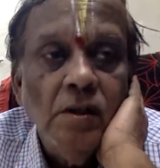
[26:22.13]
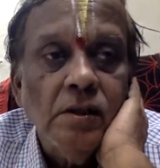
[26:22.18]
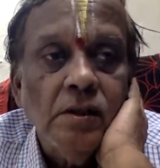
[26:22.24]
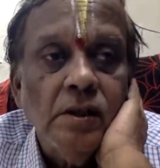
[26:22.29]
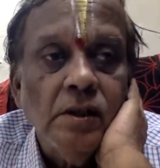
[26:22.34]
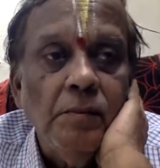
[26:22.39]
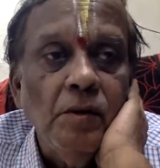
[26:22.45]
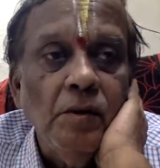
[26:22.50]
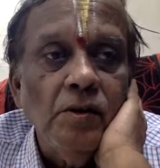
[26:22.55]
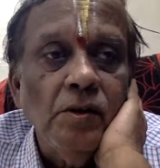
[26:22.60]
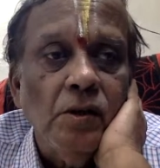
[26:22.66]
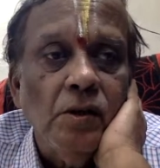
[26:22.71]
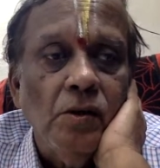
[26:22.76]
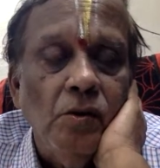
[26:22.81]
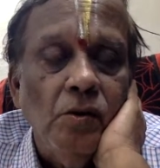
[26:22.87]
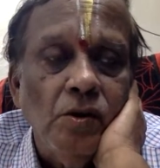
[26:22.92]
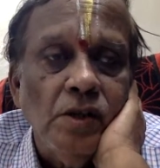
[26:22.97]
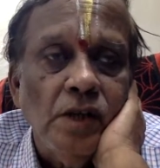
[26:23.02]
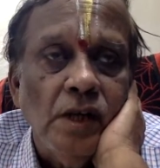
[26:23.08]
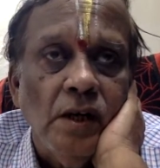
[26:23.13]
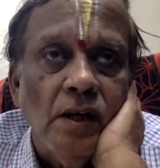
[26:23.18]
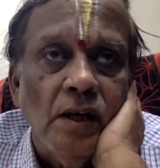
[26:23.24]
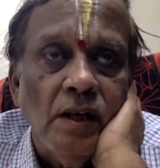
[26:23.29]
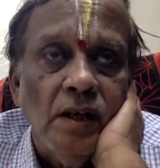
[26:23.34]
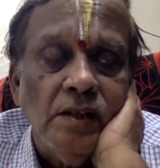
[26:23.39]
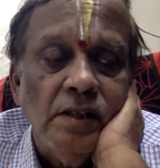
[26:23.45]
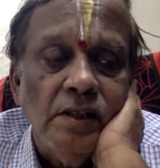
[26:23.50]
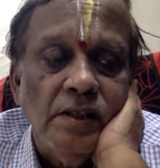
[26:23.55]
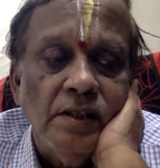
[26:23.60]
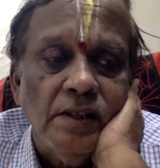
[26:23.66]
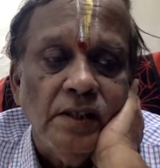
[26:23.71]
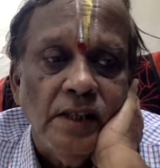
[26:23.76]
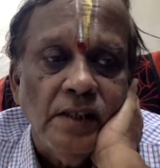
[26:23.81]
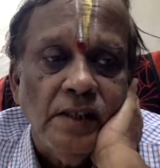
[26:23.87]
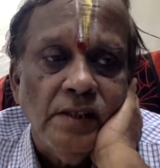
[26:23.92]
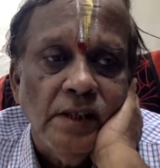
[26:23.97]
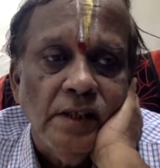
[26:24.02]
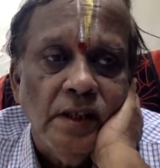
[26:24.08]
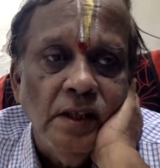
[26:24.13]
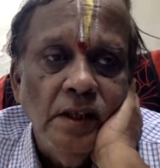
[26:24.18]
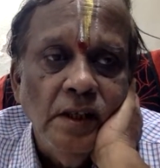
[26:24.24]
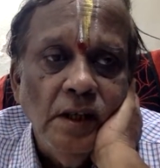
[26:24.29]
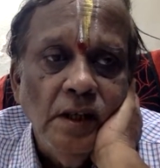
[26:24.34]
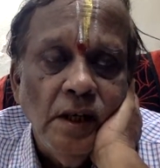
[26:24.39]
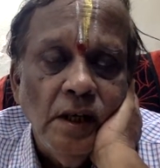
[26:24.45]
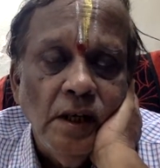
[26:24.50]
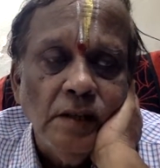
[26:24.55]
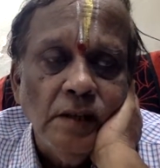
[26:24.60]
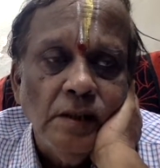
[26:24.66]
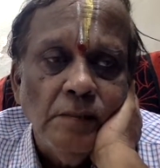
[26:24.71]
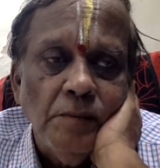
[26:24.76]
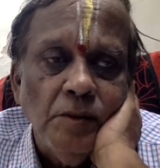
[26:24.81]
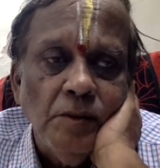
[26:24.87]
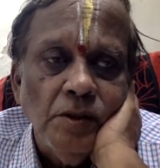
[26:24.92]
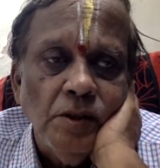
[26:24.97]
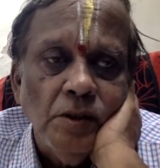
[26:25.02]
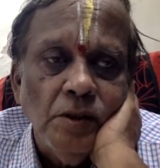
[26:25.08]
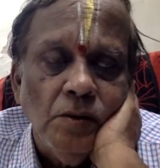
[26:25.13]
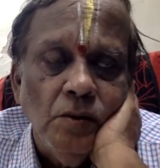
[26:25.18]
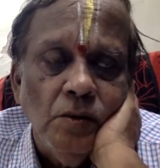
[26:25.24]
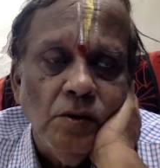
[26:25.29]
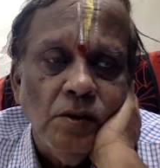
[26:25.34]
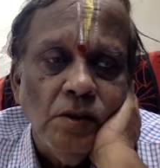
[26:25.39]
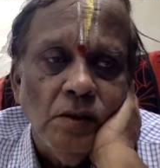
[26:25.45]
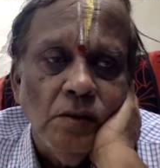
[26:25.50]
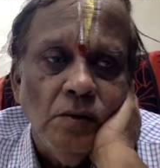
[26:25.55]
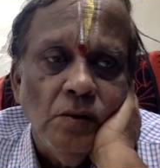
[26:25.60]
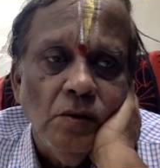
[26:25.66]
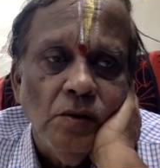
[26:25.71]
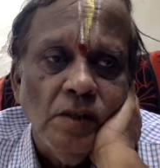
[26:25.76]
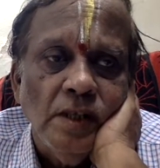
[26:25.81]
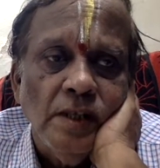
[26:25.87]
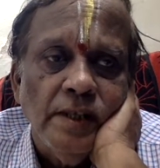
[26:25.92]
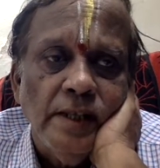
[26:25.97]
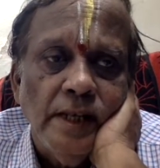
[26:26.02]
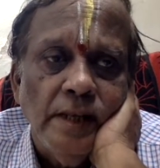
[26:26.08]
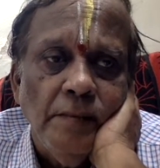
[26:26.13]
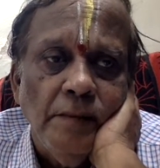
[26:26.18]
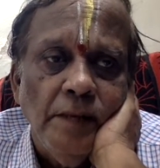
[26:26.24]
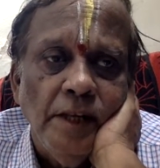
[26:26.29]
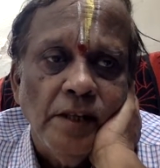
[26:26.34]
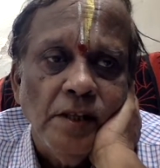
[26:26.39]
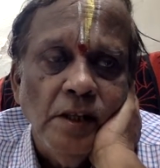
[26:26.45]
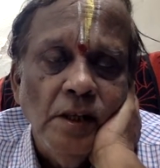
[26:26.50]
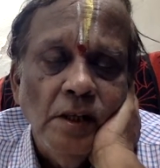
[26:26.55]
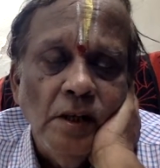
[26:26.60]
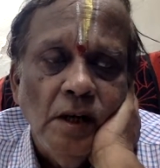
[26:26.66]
Suppose the goods are lost in transit, or suppose the goods are damaged,